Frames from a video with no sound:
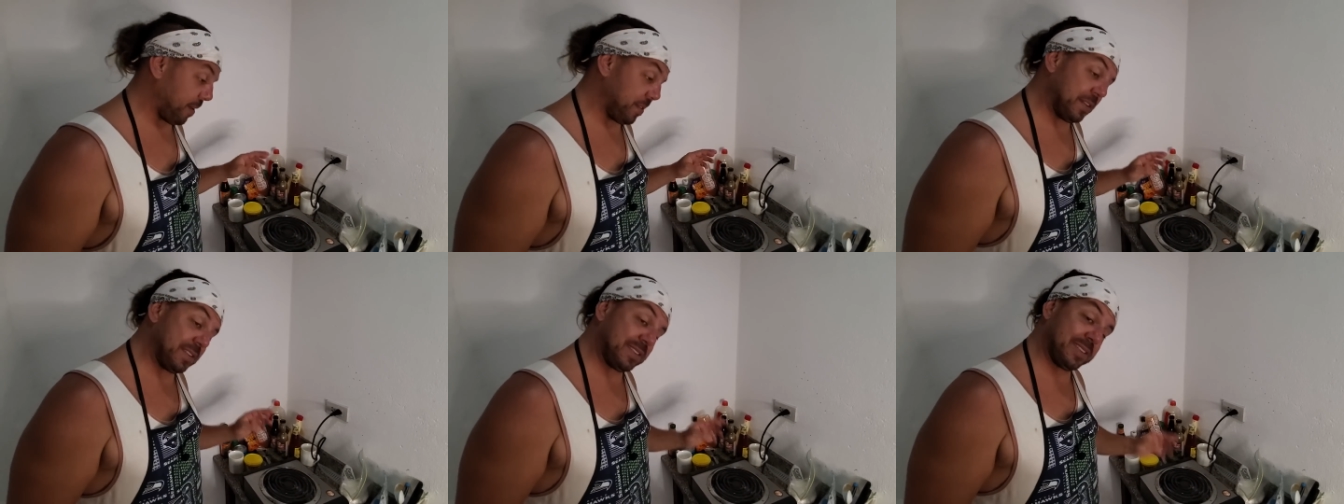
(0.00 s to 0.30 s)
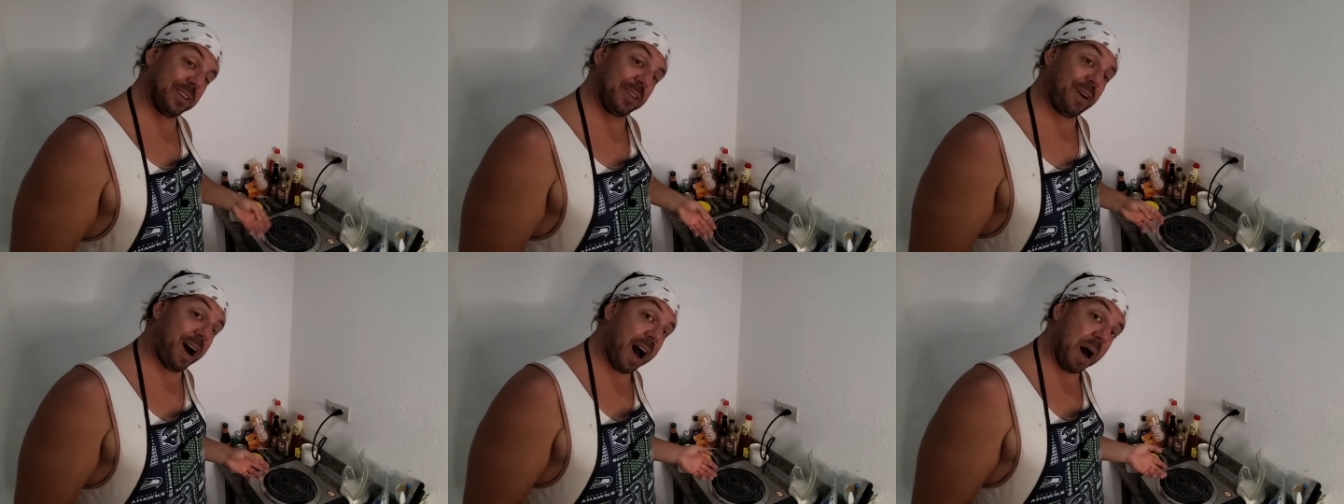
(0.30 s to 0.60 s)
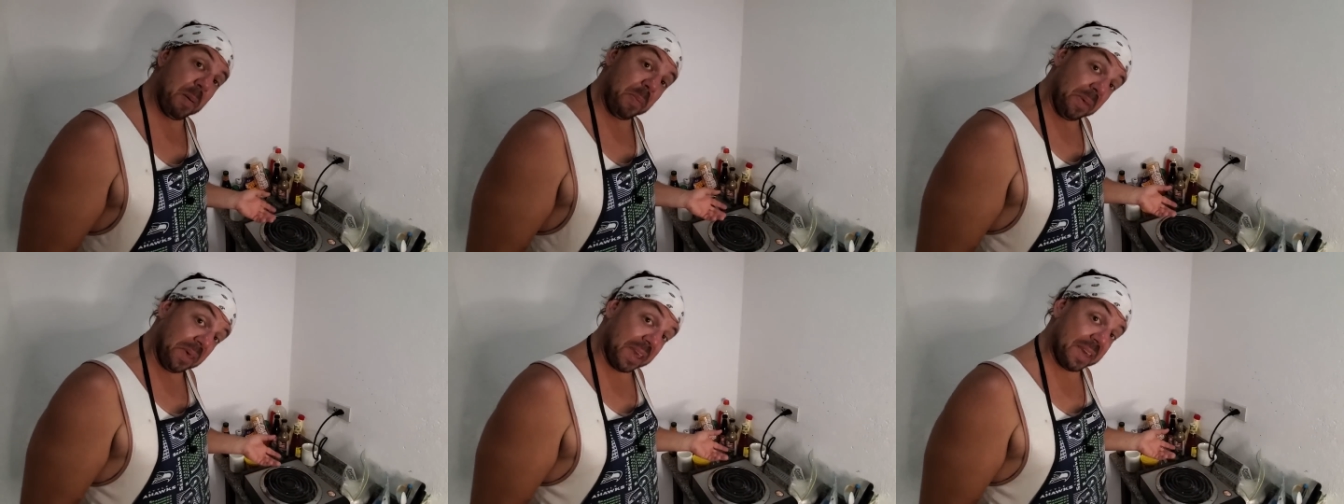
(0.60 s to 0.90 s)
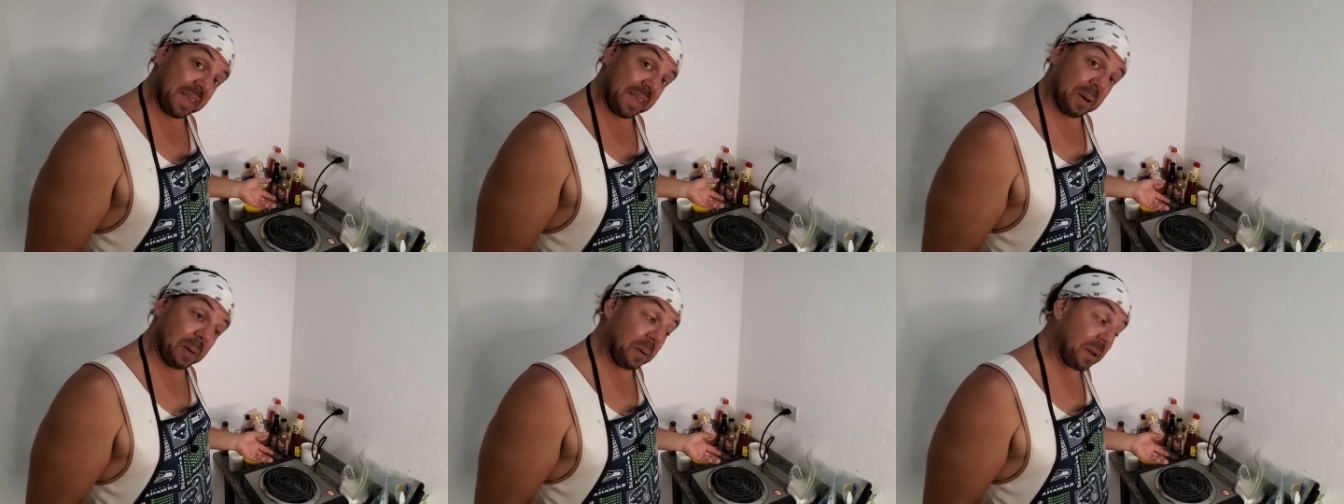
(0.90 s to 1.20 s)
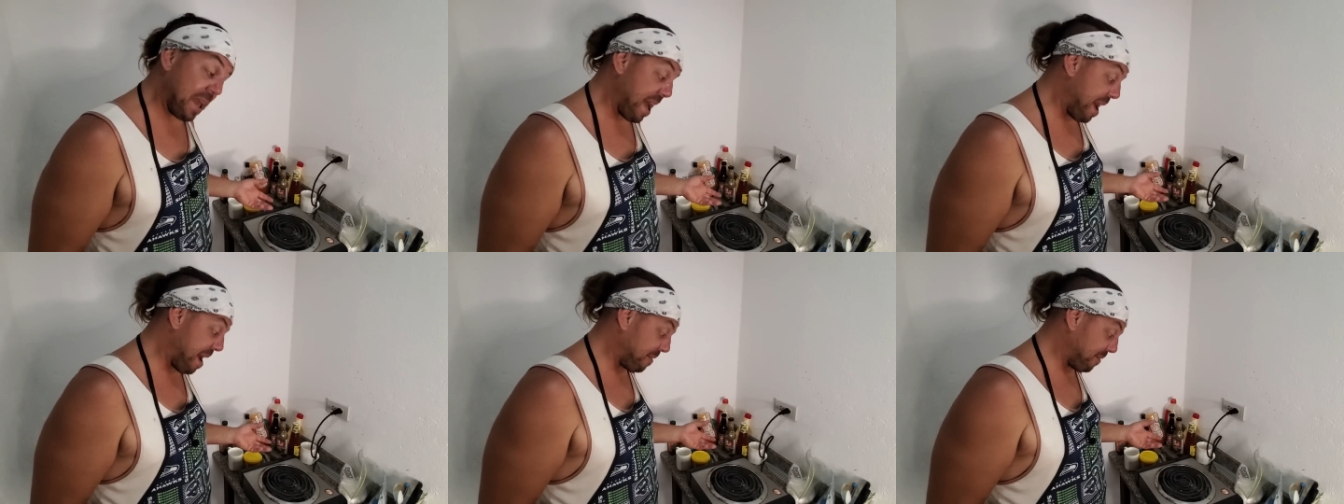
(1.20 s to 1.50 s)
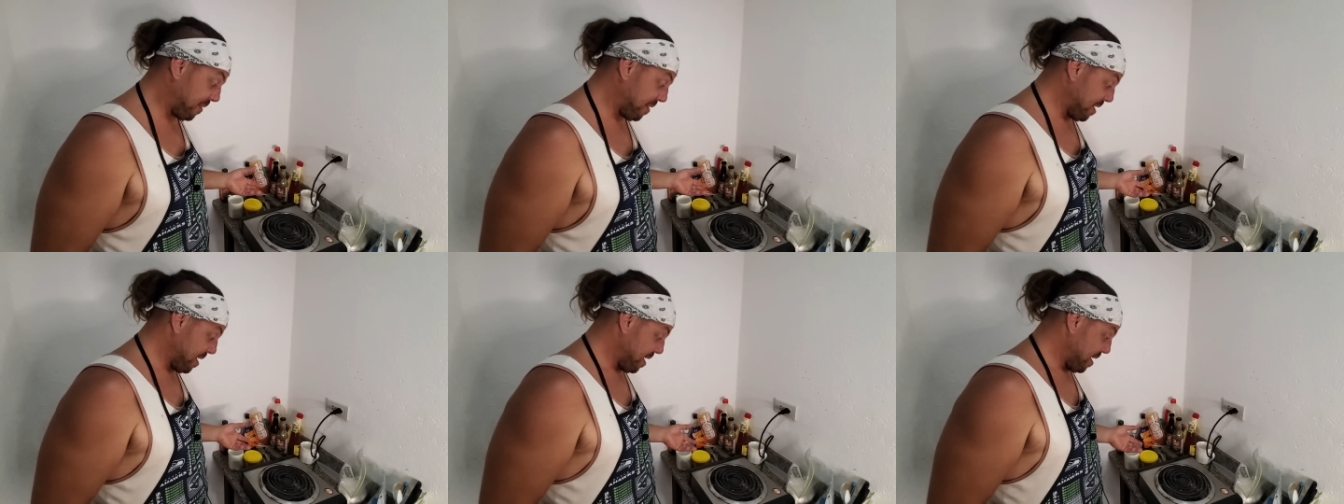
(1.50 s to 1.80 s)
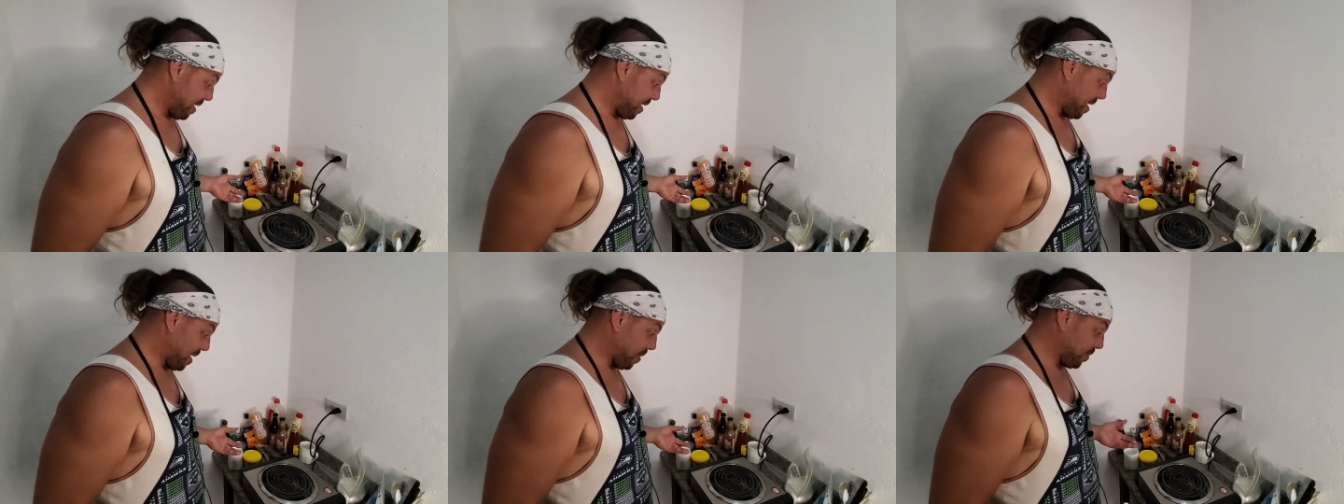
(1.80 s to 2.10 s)
on this little hot plate that we have,
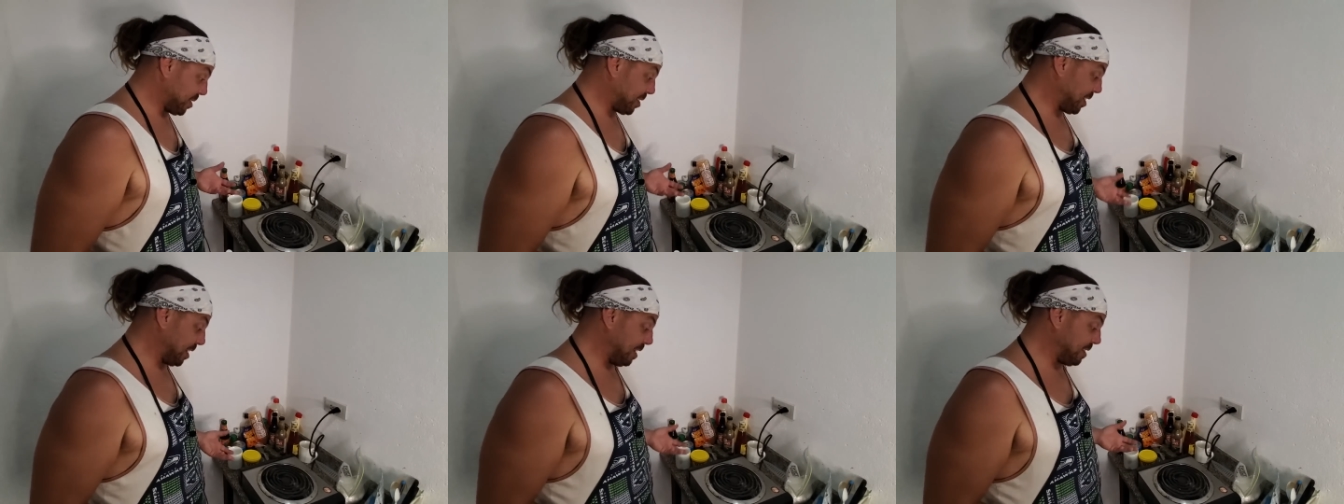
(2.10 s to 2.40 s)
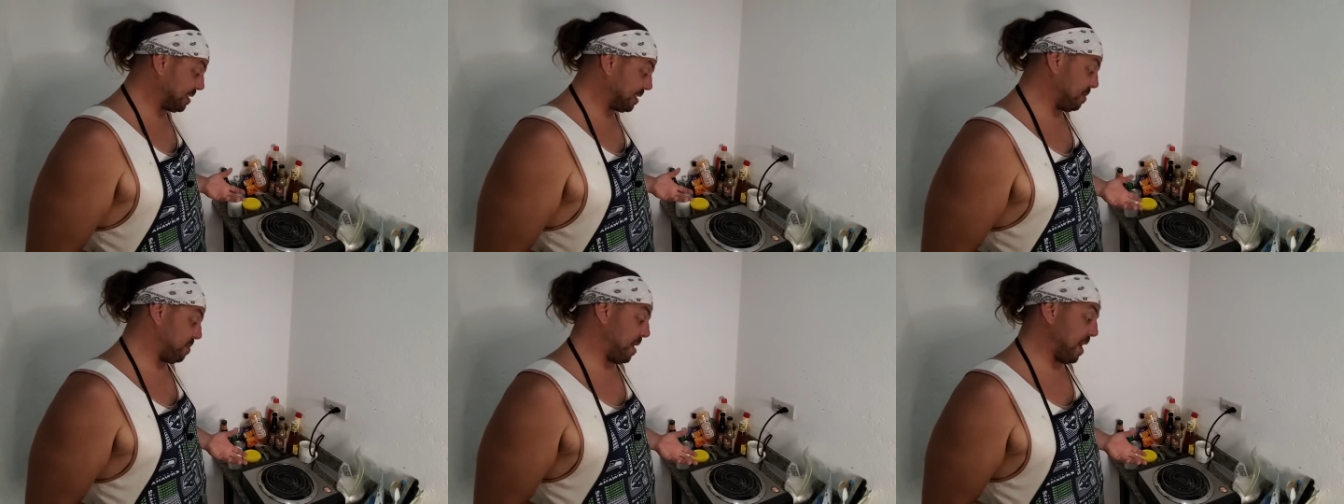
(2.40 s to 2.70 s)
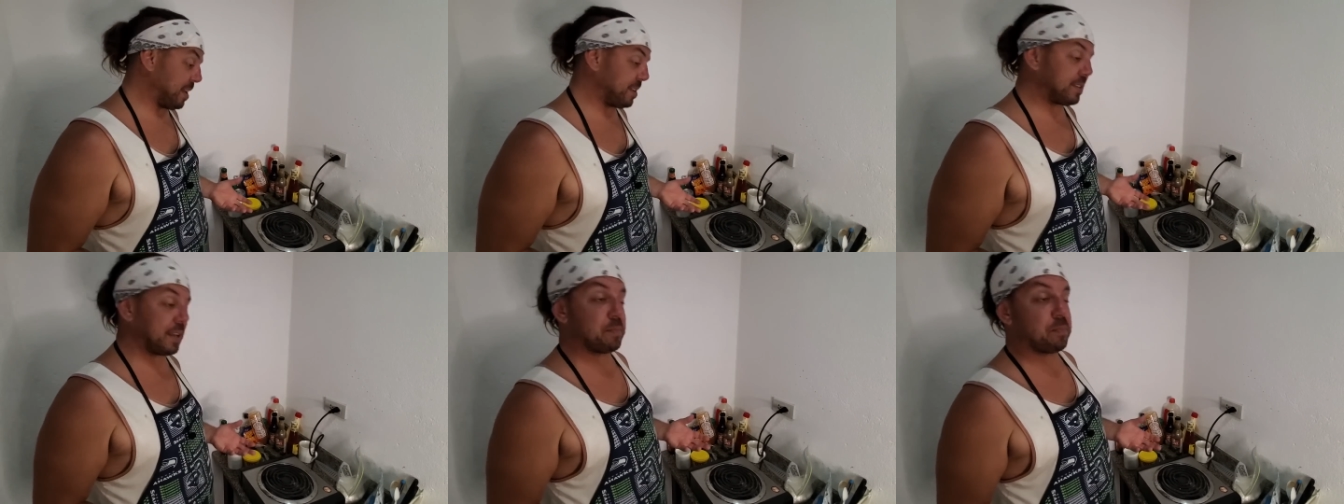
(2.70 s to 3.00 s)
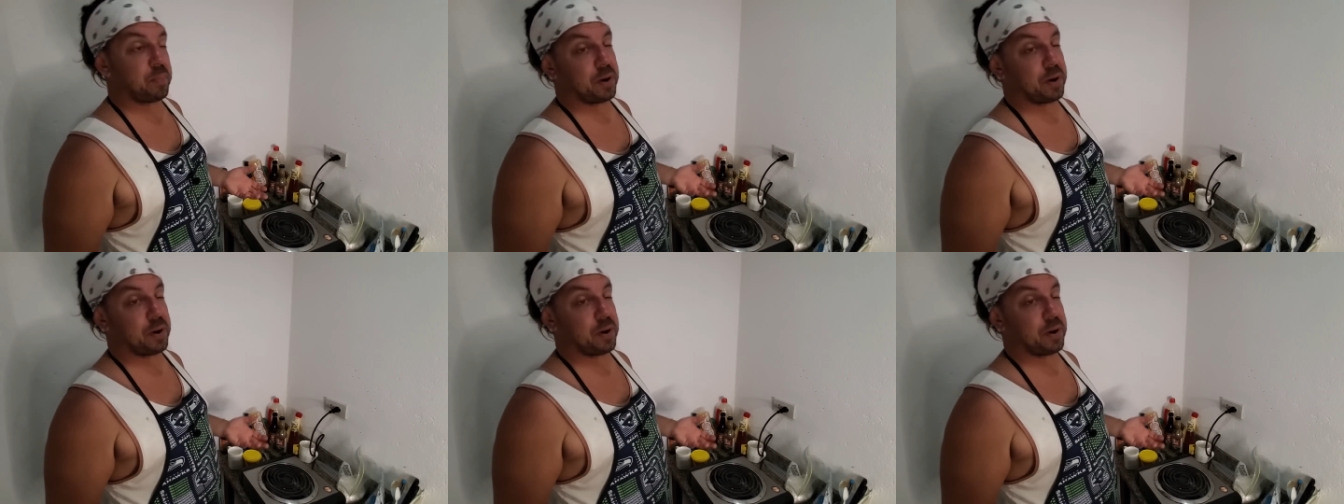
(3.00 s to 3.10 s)
which is amazing,